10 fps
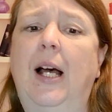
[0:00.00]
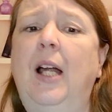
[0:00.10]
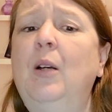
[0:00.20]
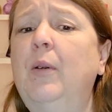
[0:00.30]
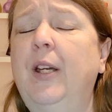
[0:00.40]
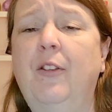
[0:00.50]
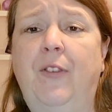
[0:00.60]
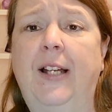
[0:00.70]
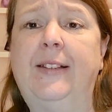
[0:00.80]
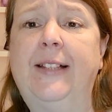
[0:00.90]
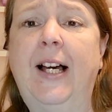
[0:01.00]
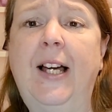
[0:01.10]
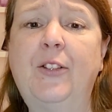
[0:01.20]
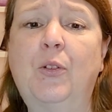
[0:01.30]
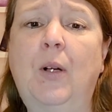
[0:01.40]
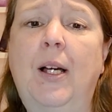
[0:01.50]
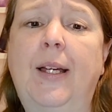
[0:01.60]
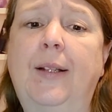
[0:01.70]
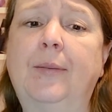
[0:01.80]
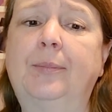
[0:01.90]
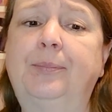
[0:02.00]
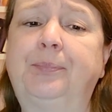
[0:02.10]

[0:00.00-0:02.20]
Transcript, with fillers: I don't care if I die trying.